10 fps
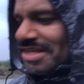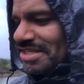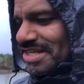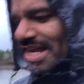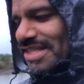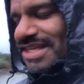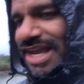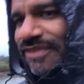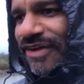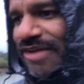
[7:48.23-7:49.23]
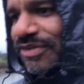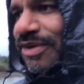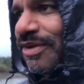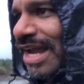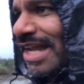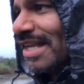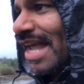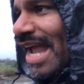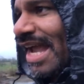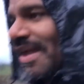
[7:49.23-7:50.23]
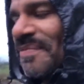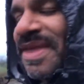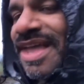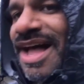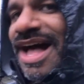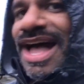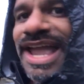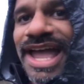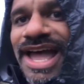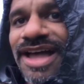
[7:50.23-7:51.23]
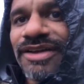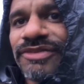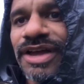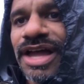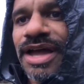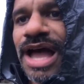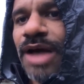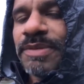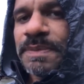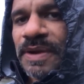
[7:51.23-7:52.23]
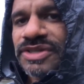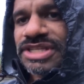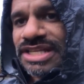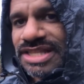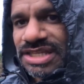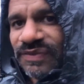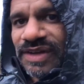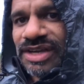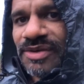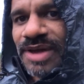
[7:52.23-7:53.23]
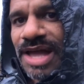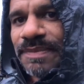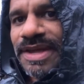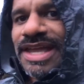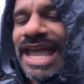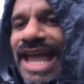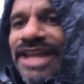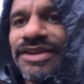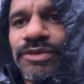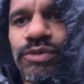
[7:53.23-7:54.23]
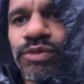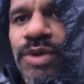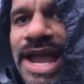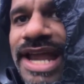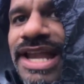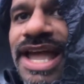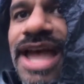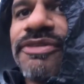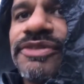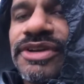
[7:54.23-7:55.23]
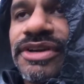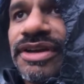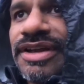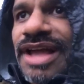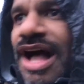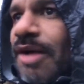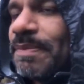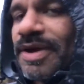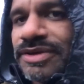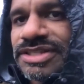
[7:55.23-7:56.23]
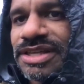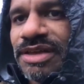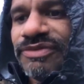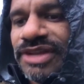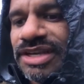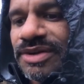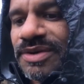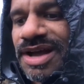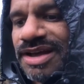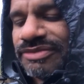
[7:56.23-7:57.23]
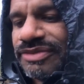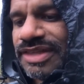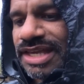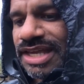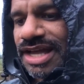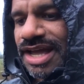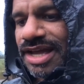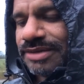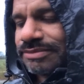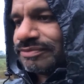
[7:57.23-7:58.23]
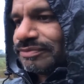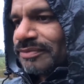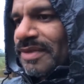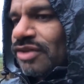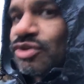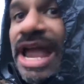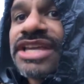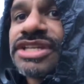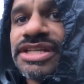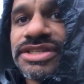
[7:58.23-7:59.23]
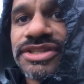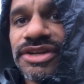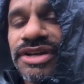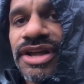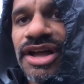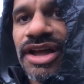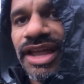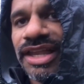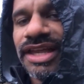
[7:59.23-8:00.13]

stay safe. Have a great day. I'll be posting this video up, and right after I'll post the video of the trash concern on